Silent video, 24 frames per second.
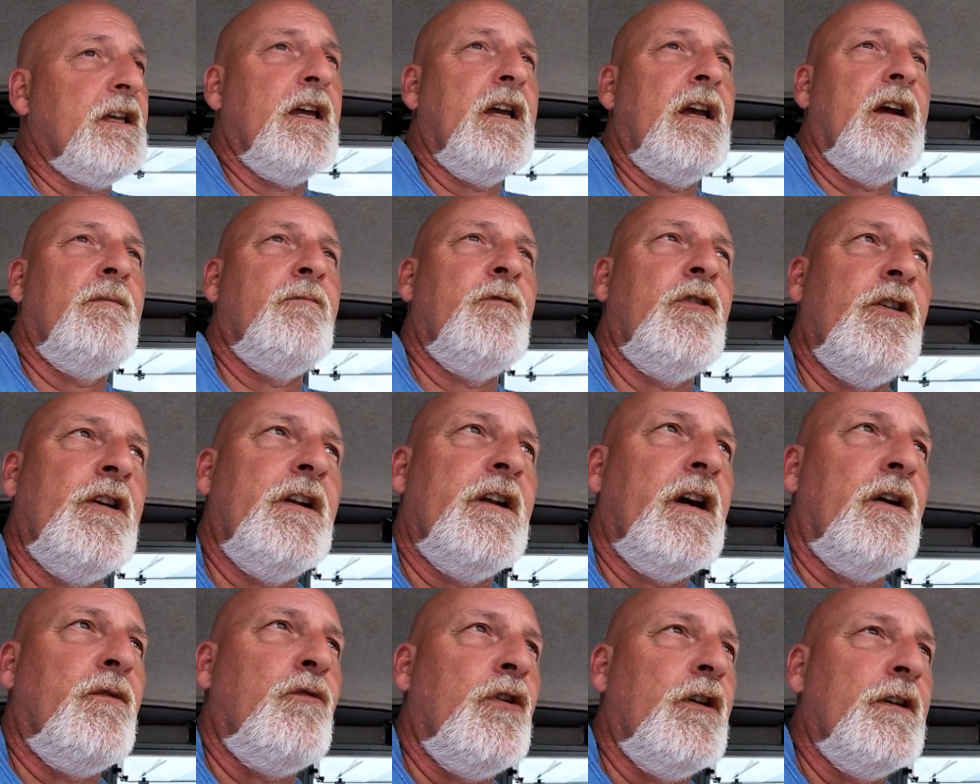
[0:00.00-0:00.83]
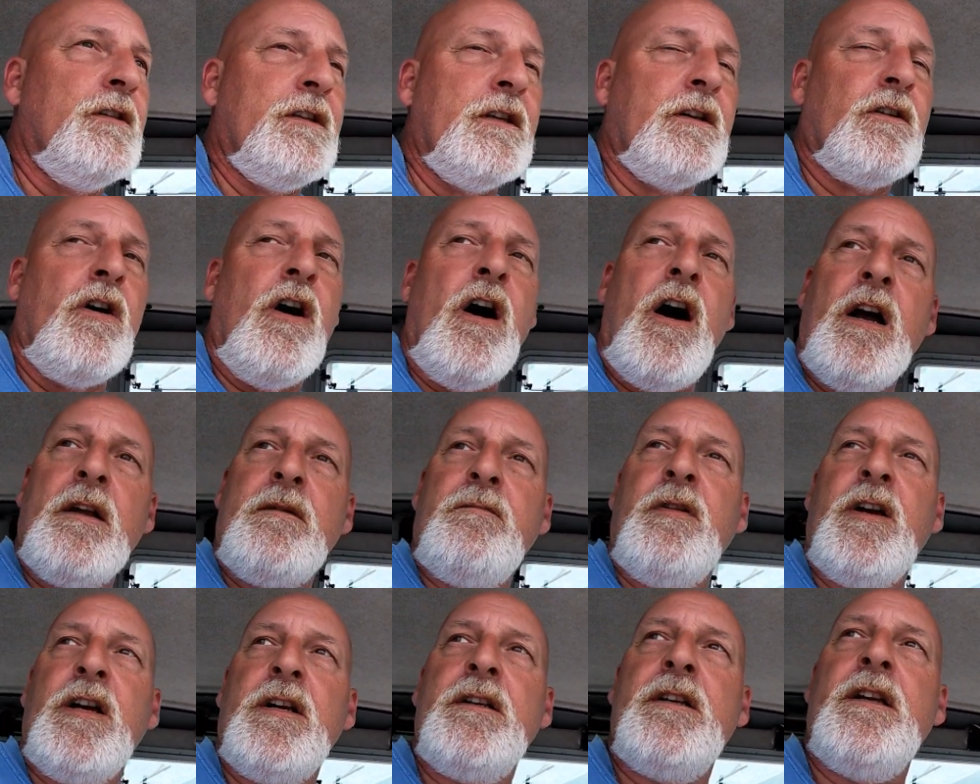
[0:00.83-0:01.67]
camera and I want the
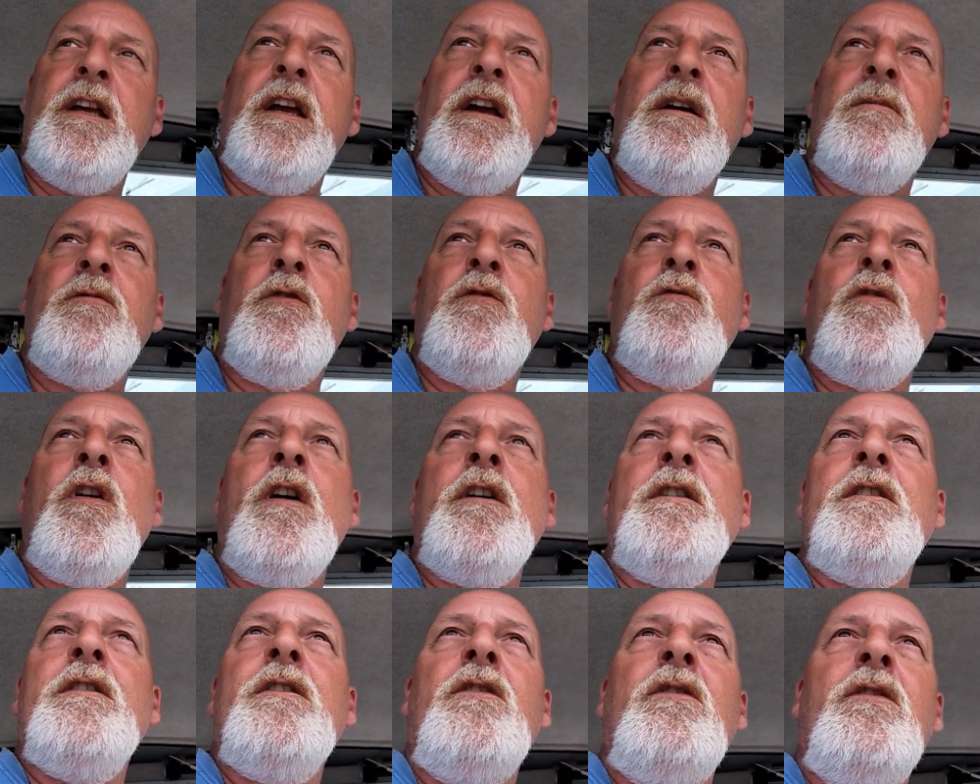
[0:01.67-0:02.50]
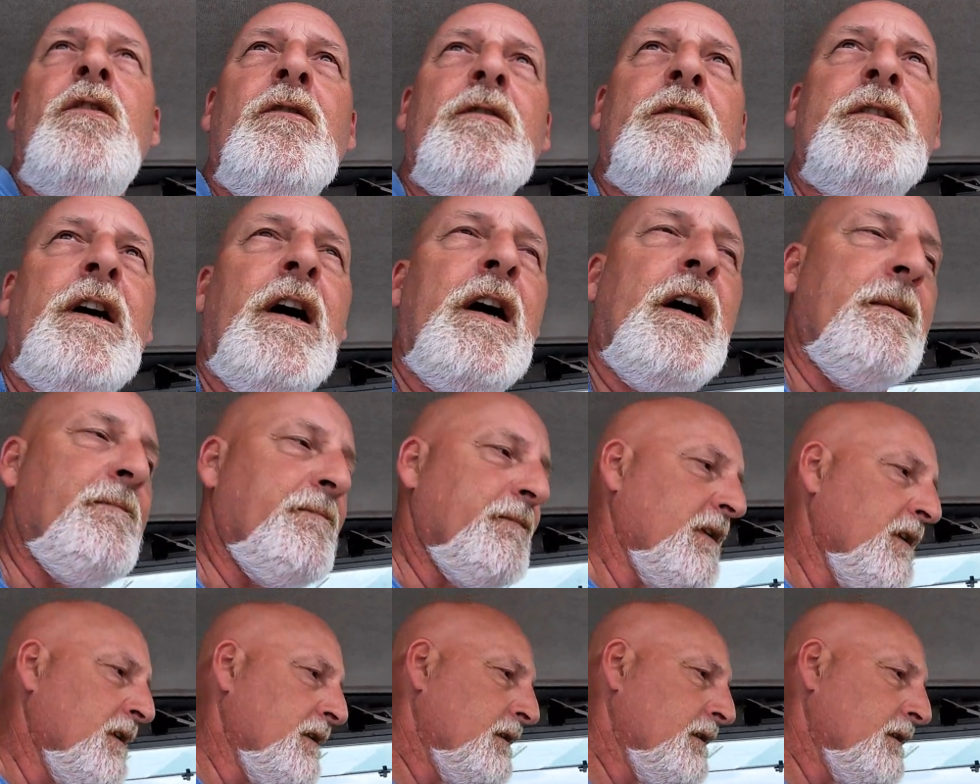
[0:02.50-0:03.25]
cockpit camera running the whole time.